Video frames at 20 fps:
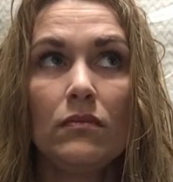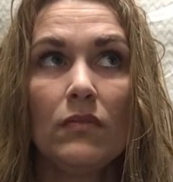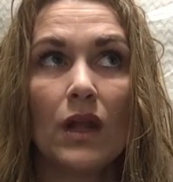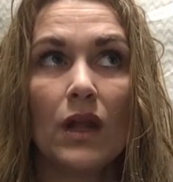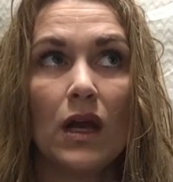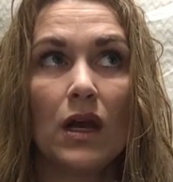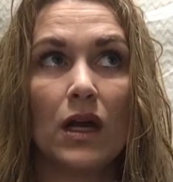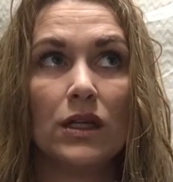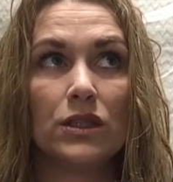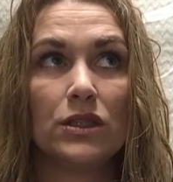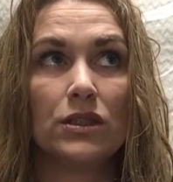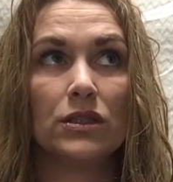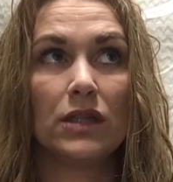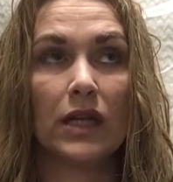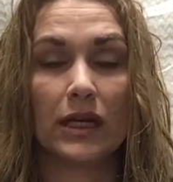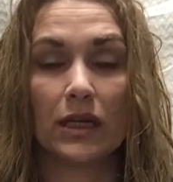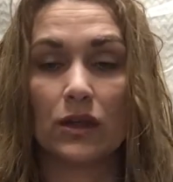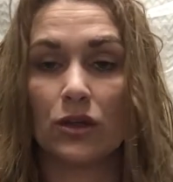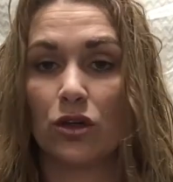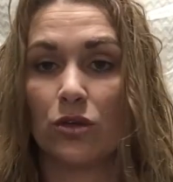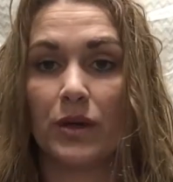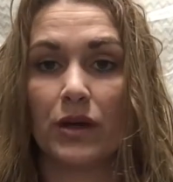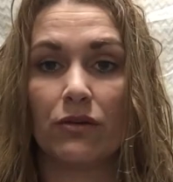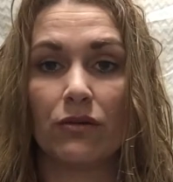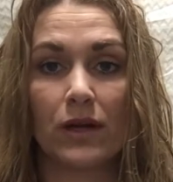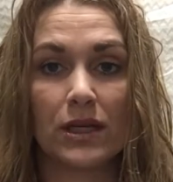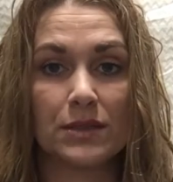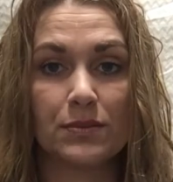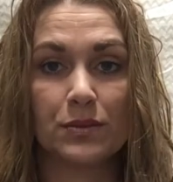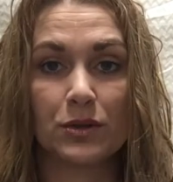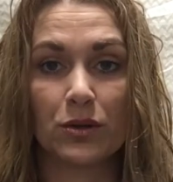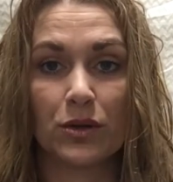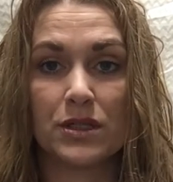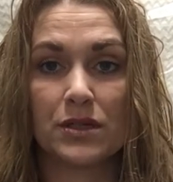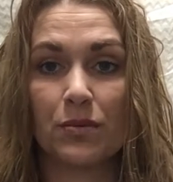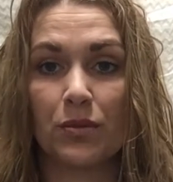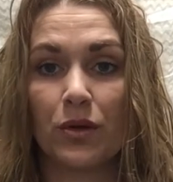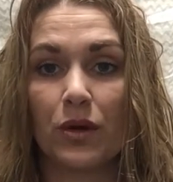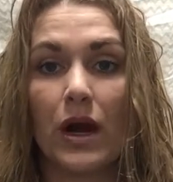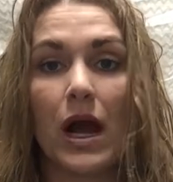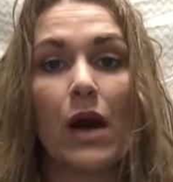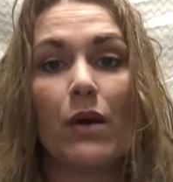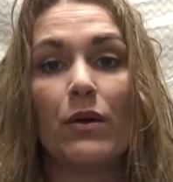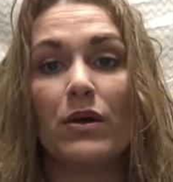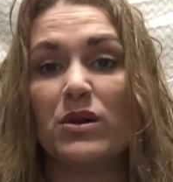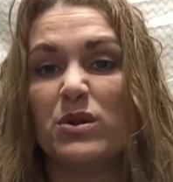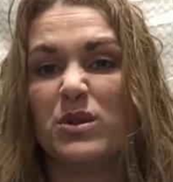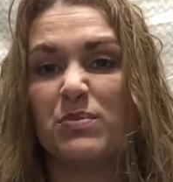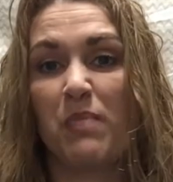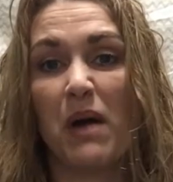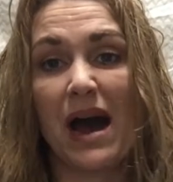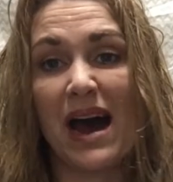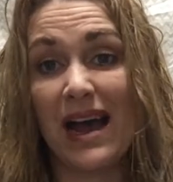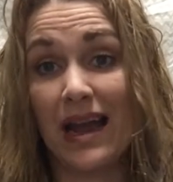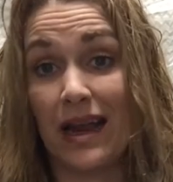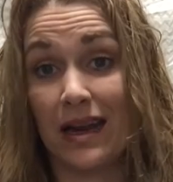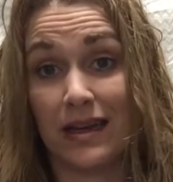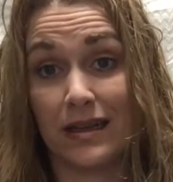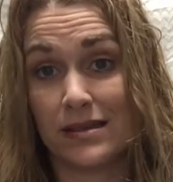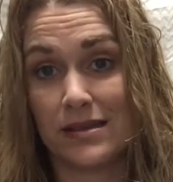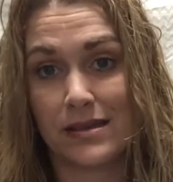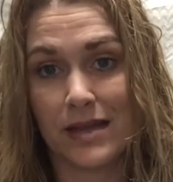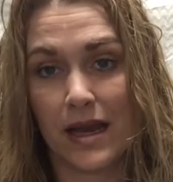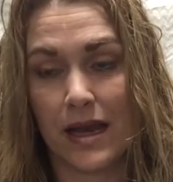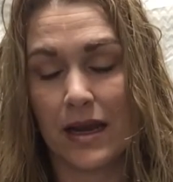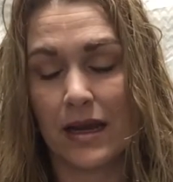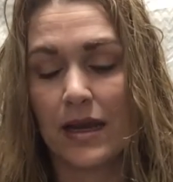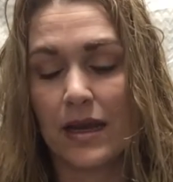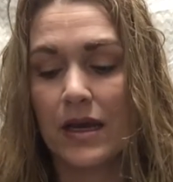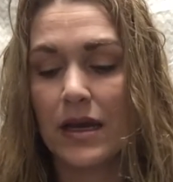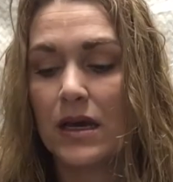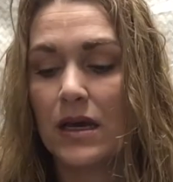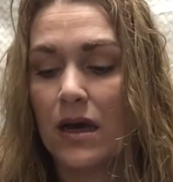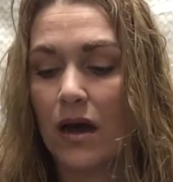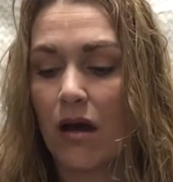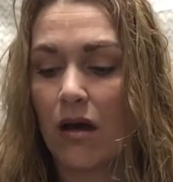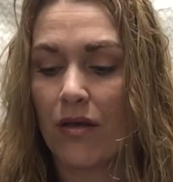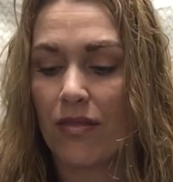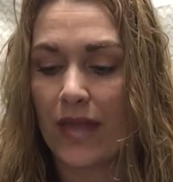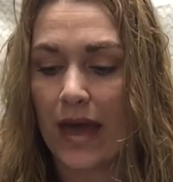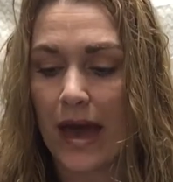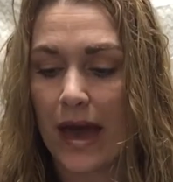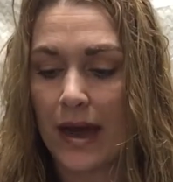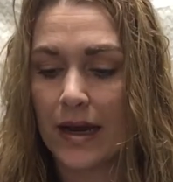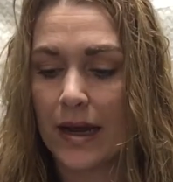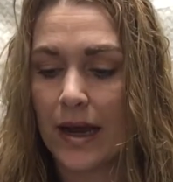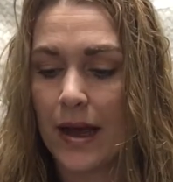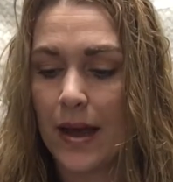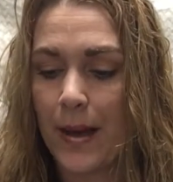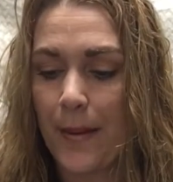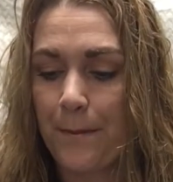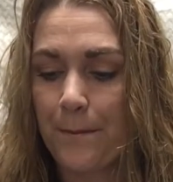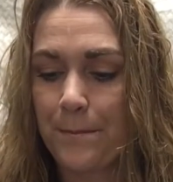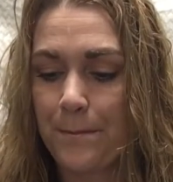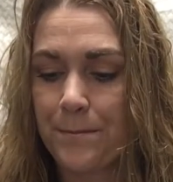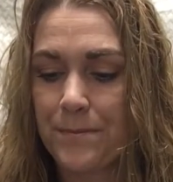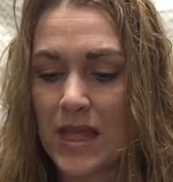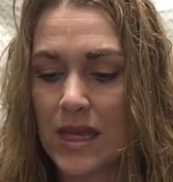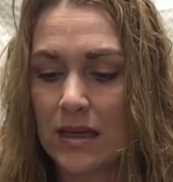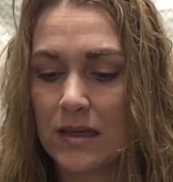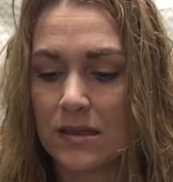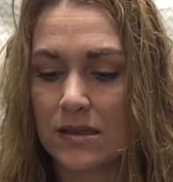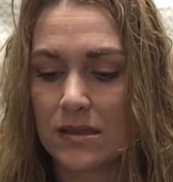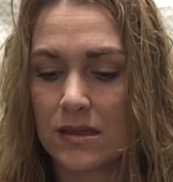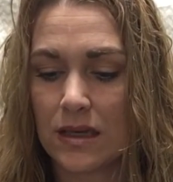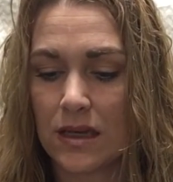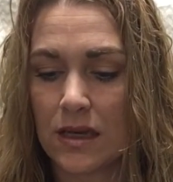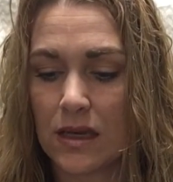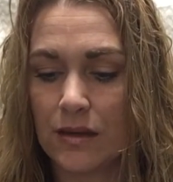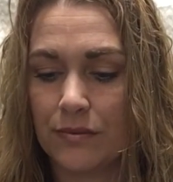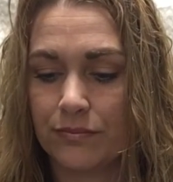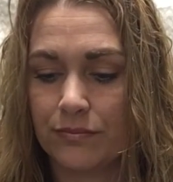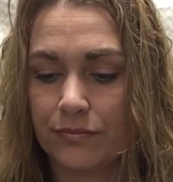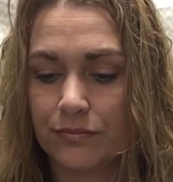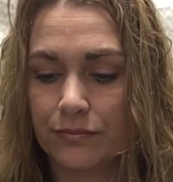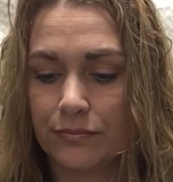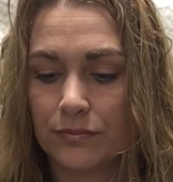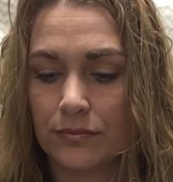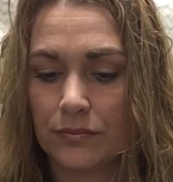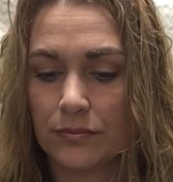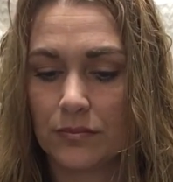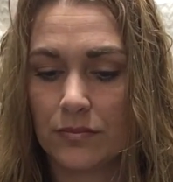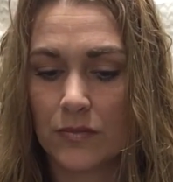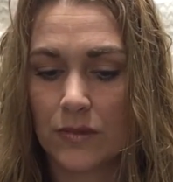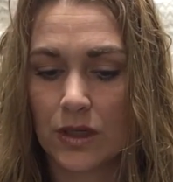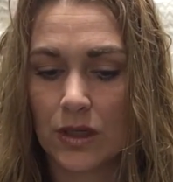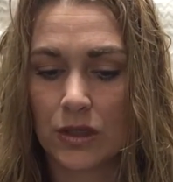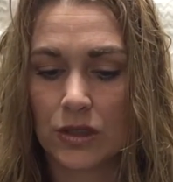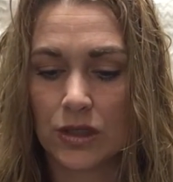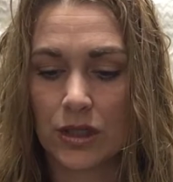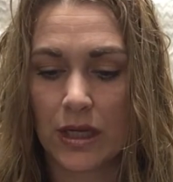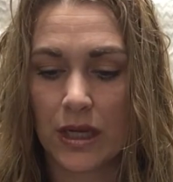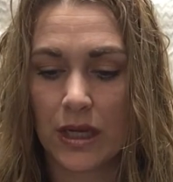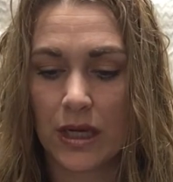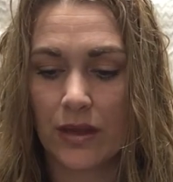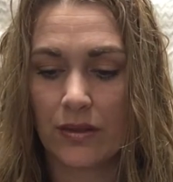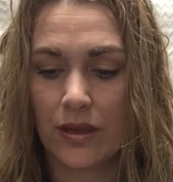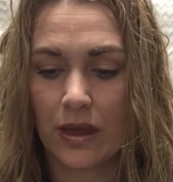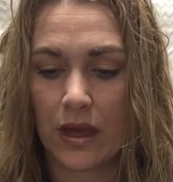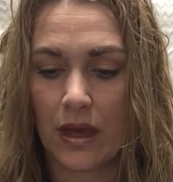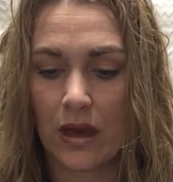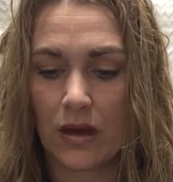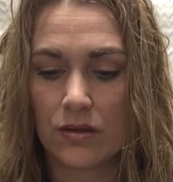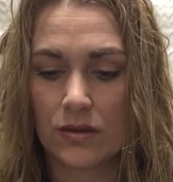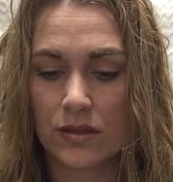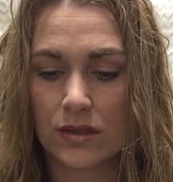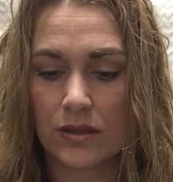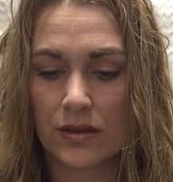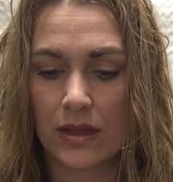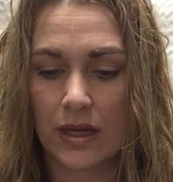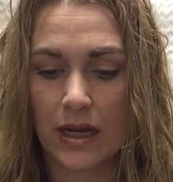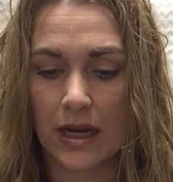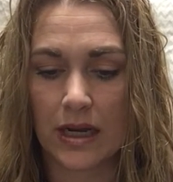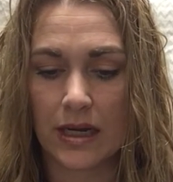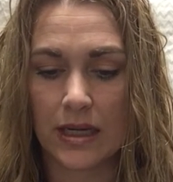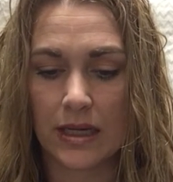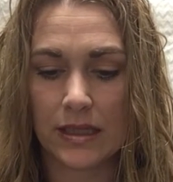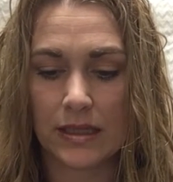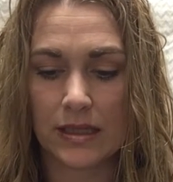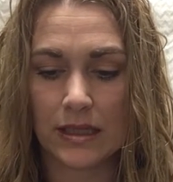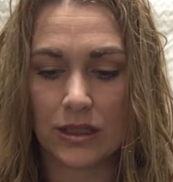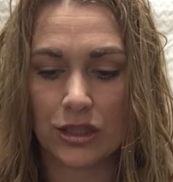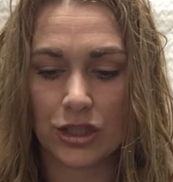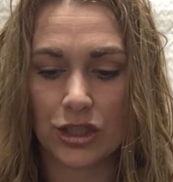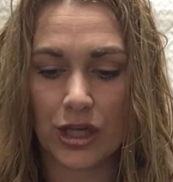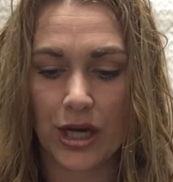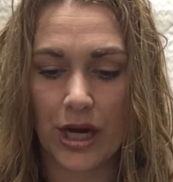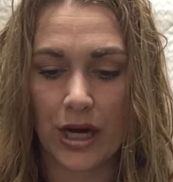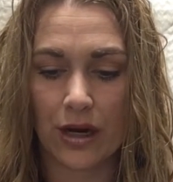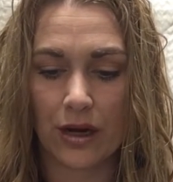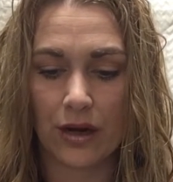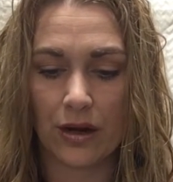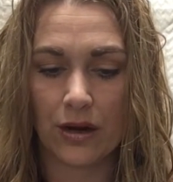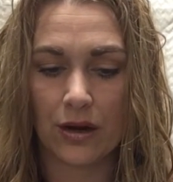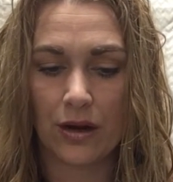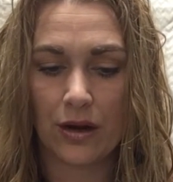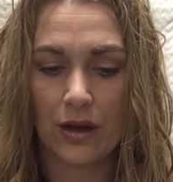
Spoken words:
like a little bit of respiratory support, I would use pine instead on that. Let's see if there's anything else that I need to share.